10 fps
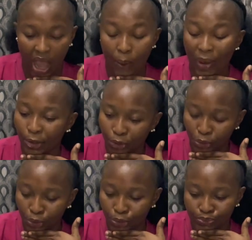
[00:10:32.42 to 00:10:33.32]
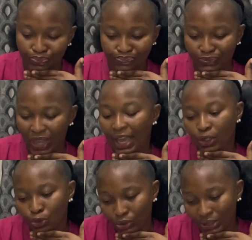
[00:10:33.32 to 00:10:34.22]
How are you? How are
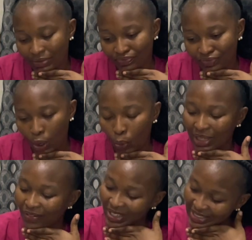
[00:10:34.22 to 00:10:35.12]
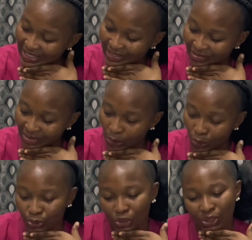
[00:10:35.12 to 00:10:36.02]
you doing? What have you eaten?
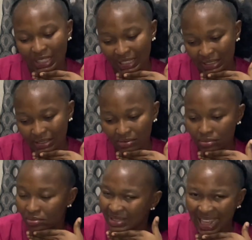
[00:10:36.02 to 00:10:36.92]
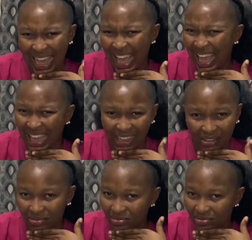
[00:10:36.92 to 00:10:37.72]
What do you eat? Nah.